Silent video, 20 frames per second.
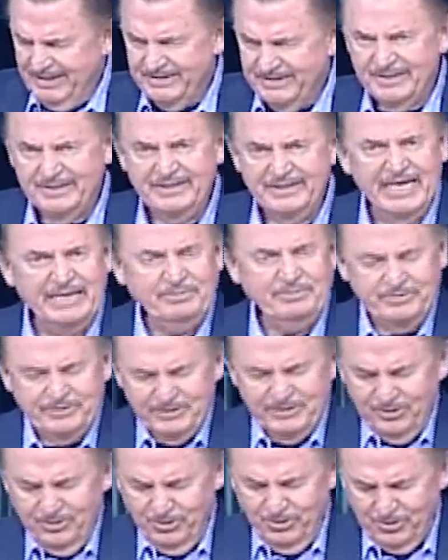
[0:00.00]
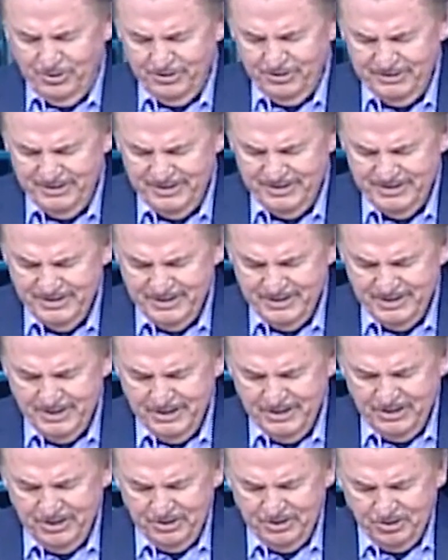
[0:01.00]
the name of the Lord,
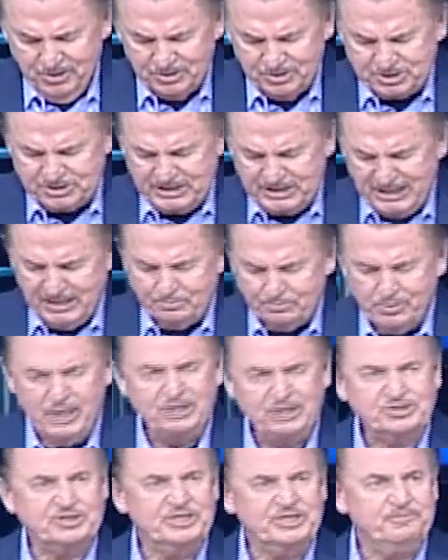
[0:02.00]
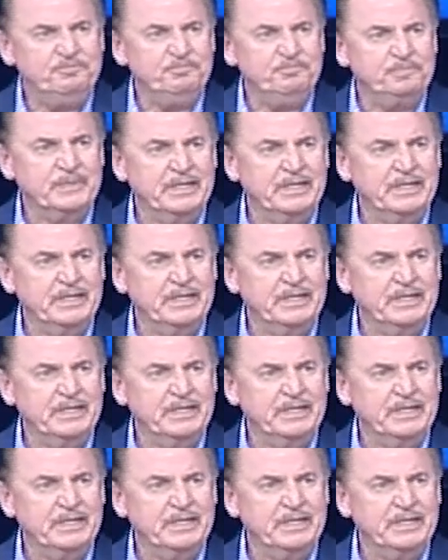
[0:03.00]
your celebration